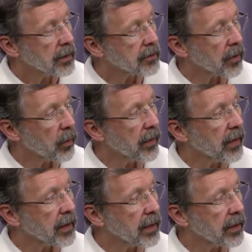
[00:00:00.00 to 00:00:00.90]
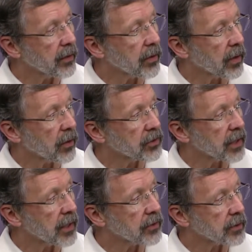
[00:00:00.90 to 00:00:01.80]
So we then entered into
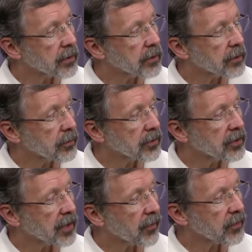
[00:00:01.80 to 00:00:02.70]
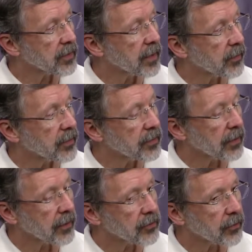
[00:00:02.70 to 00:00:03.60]
negotiations, which itself was an interesting
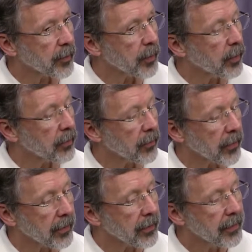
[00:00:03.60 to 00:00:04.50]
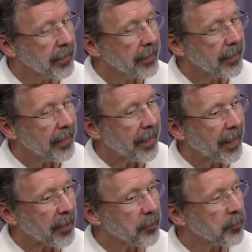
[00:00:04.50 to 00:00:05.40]
long story, but we won't go there.
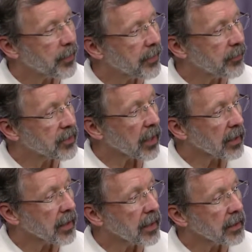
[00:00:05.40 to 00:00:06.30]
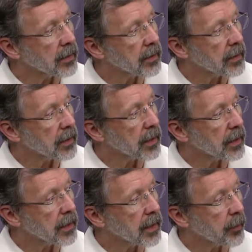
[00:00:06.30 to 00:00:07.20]
Uh, but it resulted in,
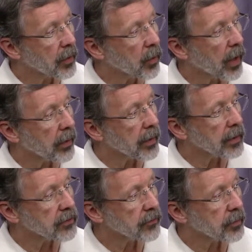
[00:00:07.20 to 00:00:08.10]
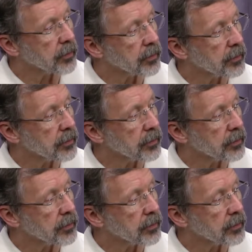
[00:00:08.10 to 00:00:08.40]
in him acquiring us from...